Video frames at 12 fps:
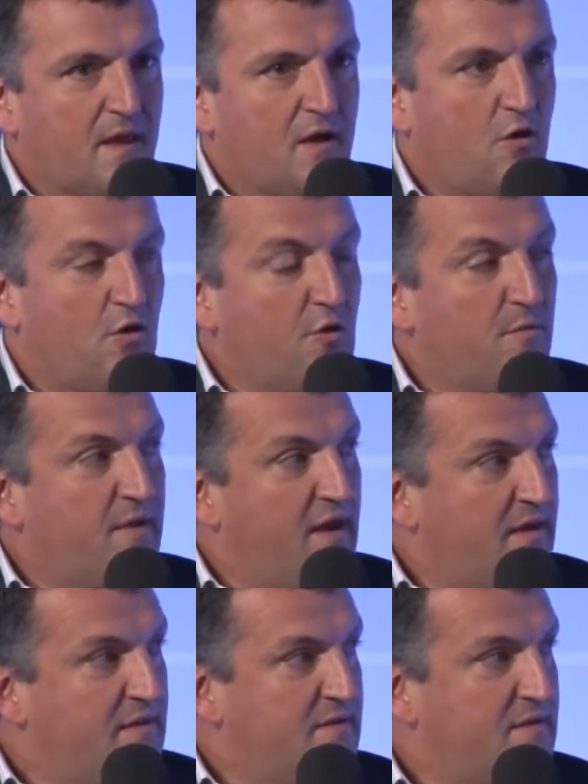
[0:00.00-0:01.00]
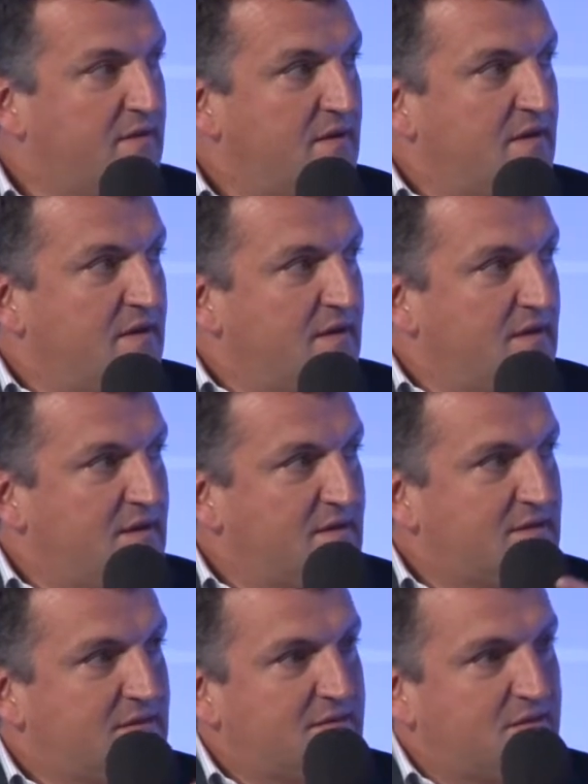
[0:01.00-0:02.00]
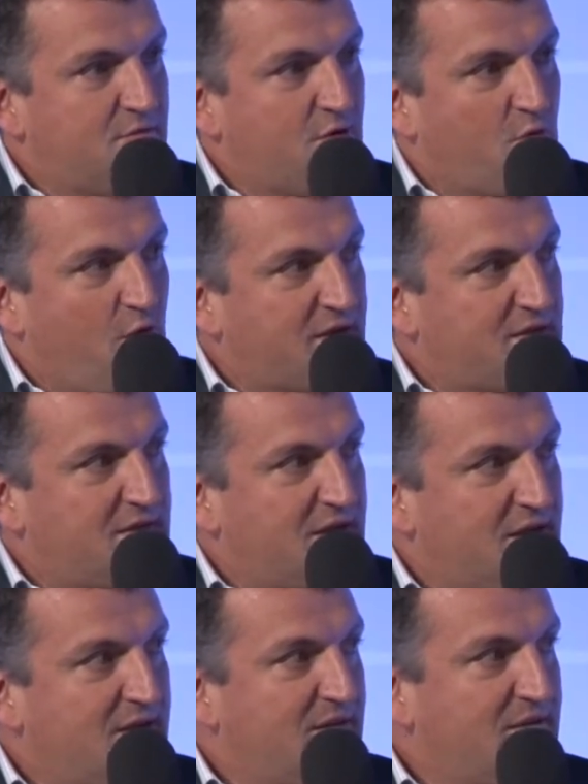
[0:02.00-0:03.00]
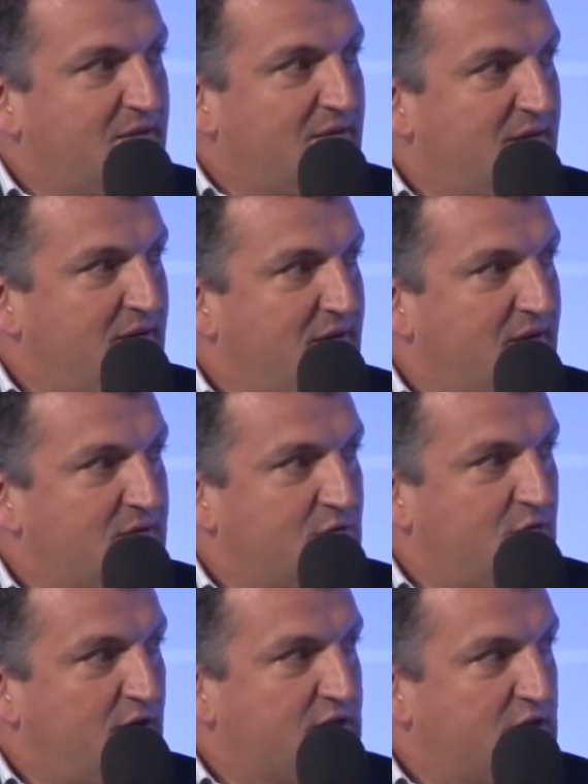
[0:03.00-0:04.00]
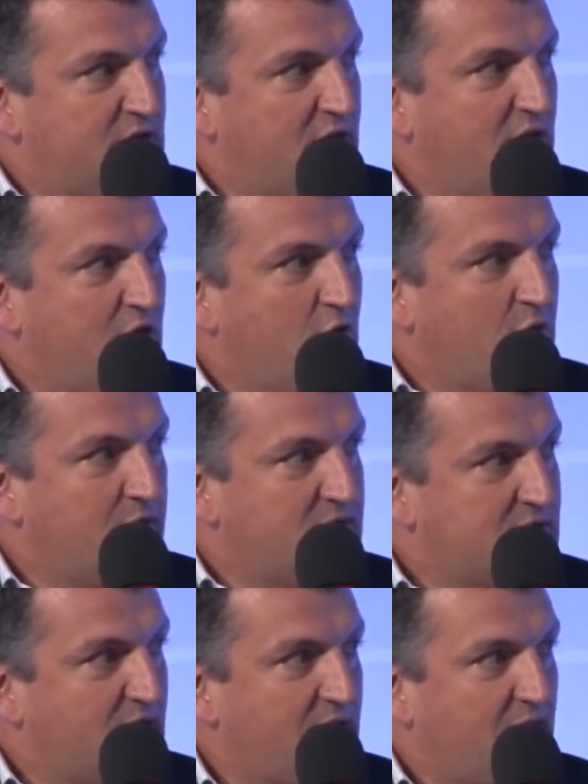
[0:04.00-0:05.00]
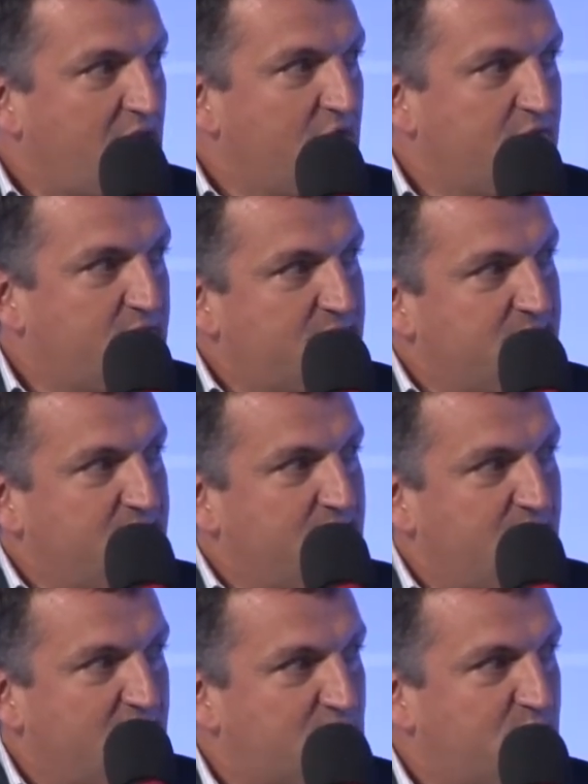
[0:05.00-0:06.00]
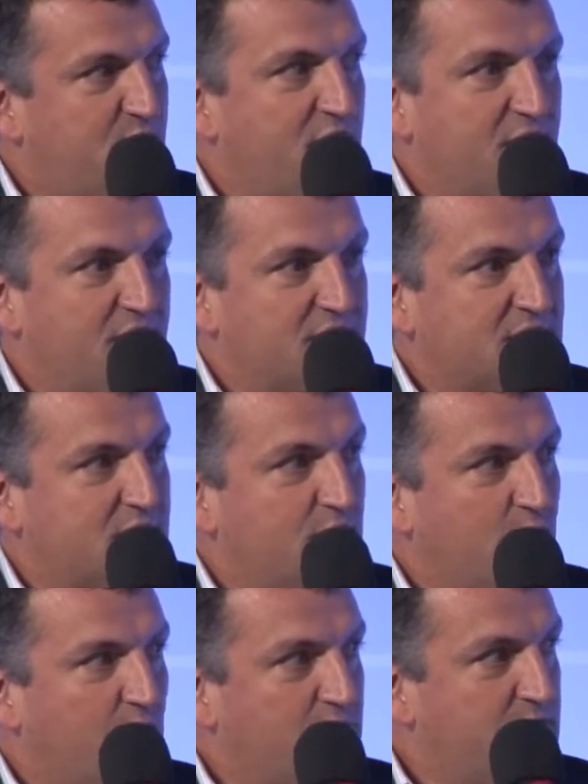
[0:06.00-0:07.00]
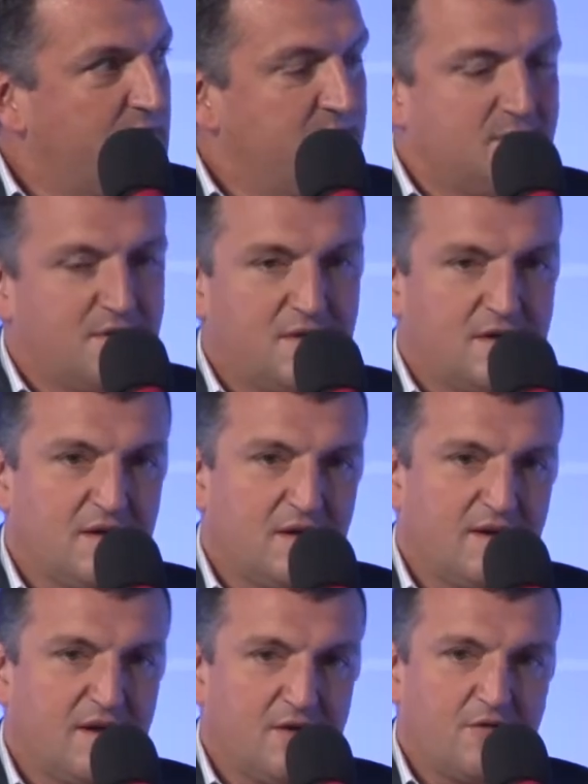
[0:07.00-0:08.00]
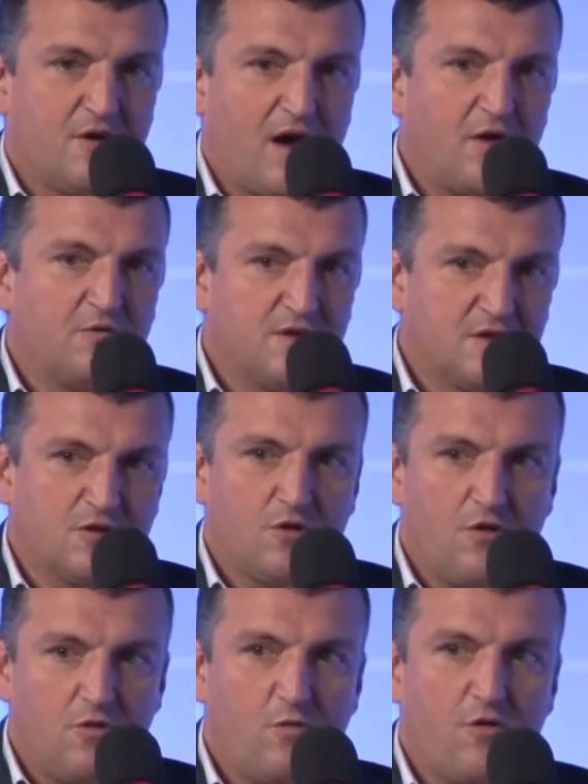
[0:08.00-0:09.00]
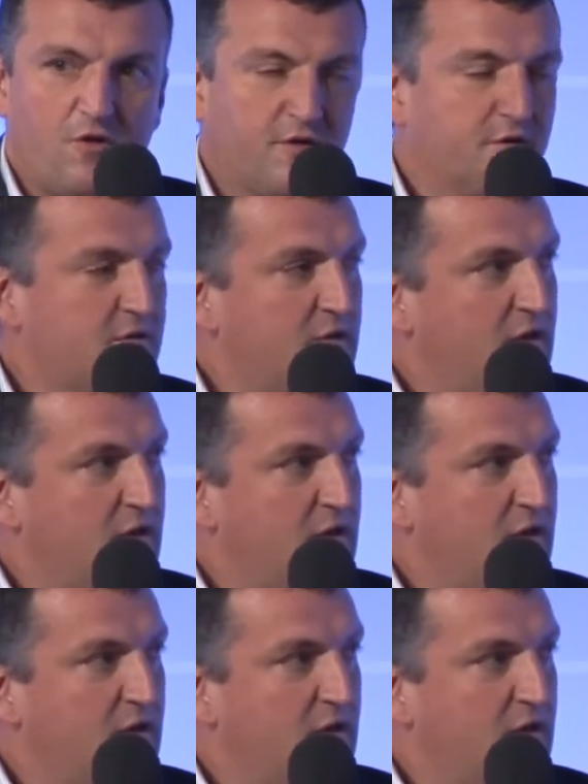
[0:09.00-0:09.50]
Colombia is requesting to the Argentinian government some kind of experience on what on how this law worked